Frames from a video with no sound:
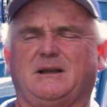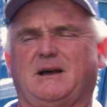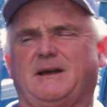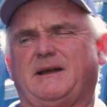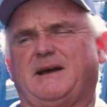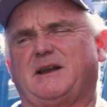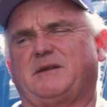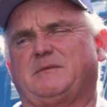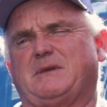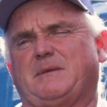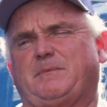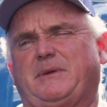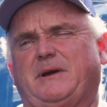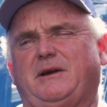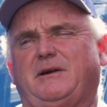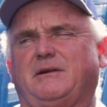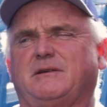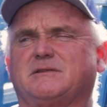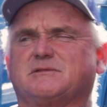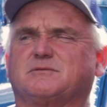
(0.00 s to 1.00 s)
got out of my
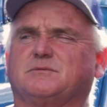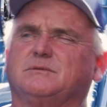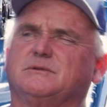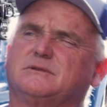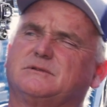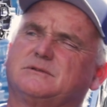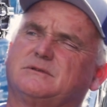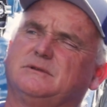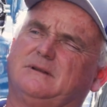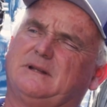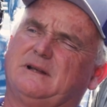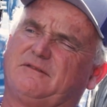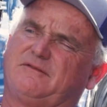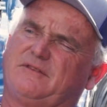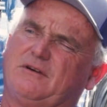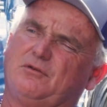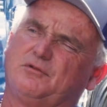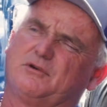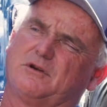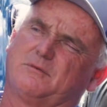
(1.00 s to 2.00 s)
parents was that
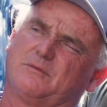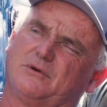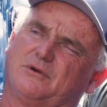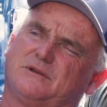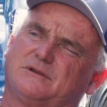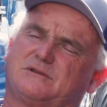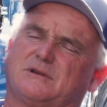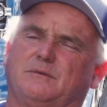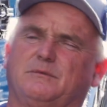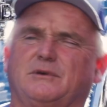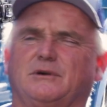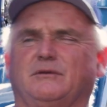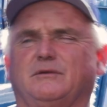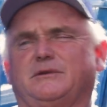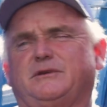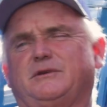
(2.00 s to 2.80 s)
phone number that's up there on